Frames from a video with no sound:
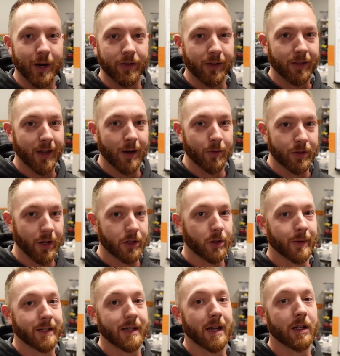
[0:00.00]
I think that was
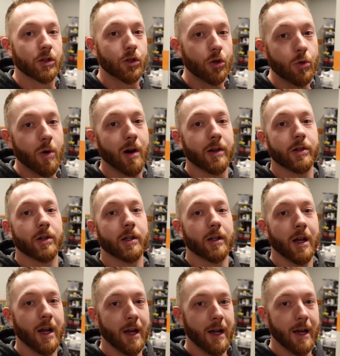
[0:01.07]
also a 10200